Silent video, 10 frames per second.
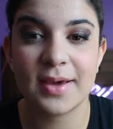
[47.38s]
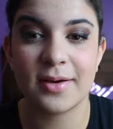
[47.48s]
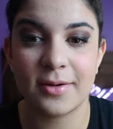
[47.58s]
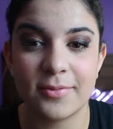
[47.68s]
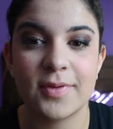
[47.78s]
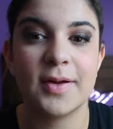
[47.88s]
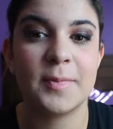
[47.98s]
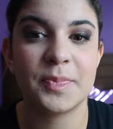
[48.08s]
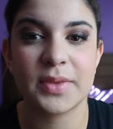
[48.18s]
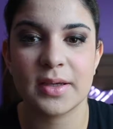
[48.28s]
of
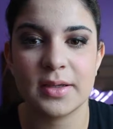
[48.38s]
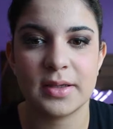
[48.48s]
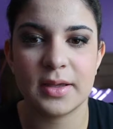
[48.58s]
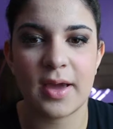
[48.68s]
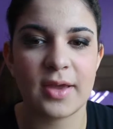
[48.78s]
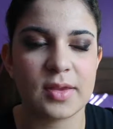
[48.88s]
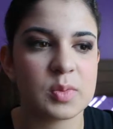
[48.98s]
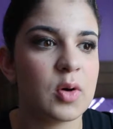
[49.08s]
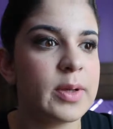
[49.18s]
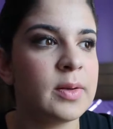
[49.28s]
at this
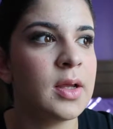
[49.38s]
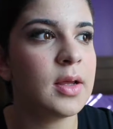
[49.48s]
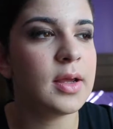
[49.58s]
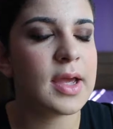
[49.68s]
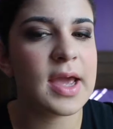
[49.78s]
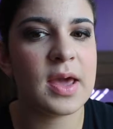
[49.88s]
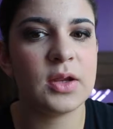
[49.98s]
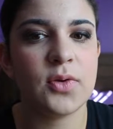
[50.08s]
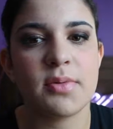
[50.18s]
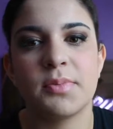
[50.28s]
moment. And
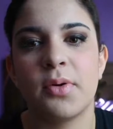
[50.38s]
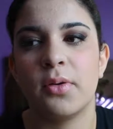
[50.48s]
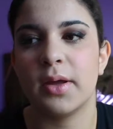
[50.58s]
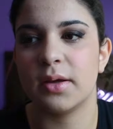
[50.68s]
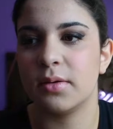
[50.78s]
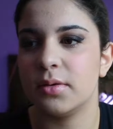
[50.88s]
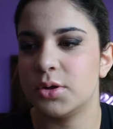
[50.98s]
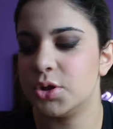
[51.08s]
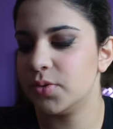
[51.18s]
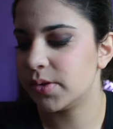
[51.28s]
you'd have to put like,
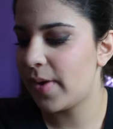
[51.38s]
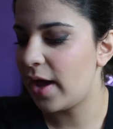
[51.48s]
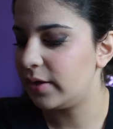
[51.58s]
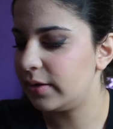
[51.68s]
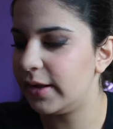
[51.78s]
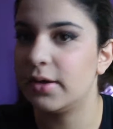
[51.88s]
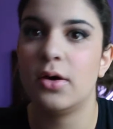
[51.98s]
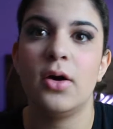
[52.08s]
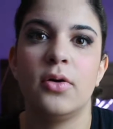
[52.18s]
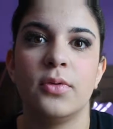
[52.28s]
choose a palette, like,
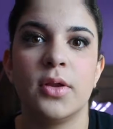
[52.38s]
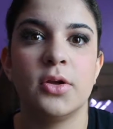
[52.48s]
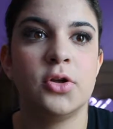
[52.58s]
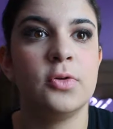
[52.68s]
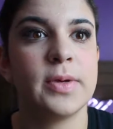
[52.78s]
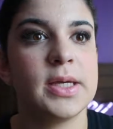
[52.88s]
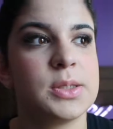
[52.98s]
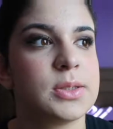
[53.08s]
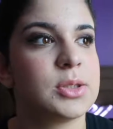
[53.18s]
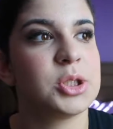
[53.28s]
oh, the Too
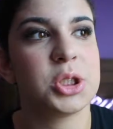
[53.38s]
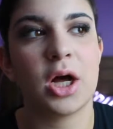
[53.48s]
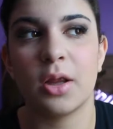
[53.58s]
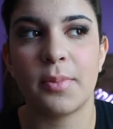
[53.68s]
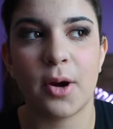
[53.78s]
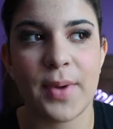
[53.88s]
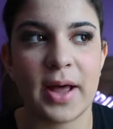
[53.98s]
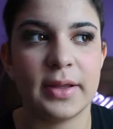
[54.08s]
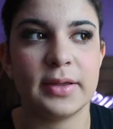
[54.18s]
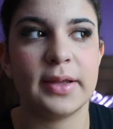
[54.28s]
Faced chocolate bar
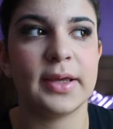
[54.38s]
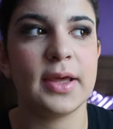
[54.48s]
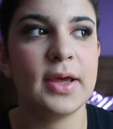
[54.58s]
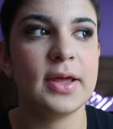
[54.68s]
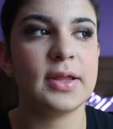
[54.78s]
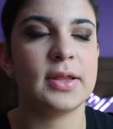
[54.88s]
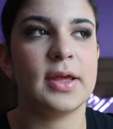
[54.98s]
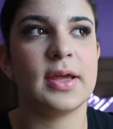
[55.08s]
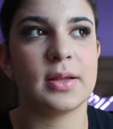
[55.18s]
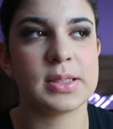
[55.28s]
palette, like,
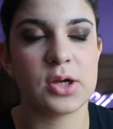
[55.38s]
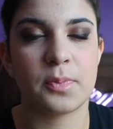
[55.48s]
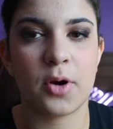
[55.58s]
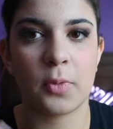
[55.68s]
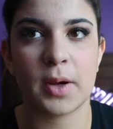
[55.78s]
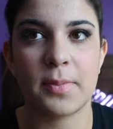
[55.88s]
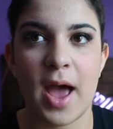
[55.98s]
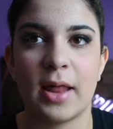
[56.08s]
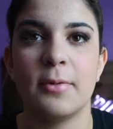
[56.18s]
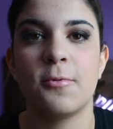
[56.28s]
and it's your perfect
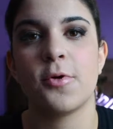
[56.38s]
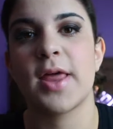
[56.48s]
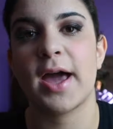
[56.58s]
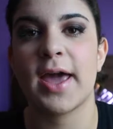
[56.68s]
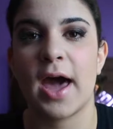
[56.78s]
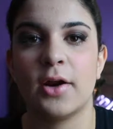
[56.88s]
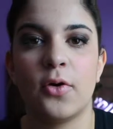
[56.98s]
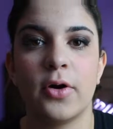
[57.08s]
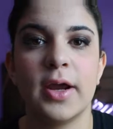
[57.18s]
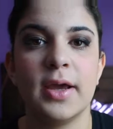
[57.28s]
palette for that
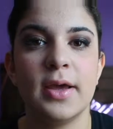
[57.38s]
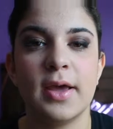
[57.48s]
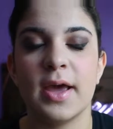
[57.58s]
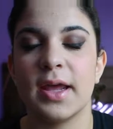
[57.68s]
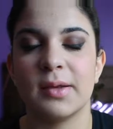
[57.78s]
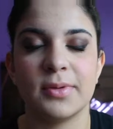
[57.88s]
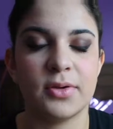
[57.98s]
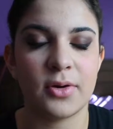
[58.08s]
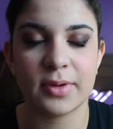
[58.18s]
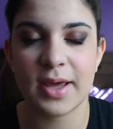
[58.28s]
category. And if you
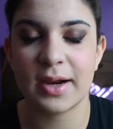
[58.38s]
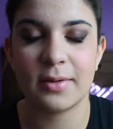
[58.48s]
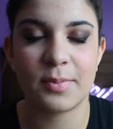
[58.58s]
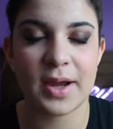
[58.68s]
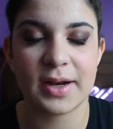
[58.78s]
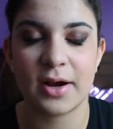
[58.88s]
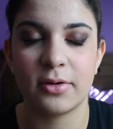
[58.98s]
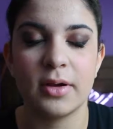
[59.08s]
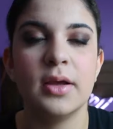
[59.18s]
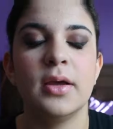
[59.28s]
don't get it by now,
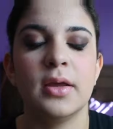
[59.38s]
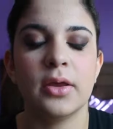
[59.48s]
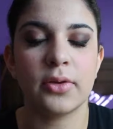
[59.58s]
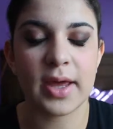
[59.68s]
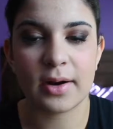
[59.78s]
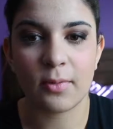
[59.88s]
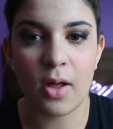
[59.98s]
you'll get it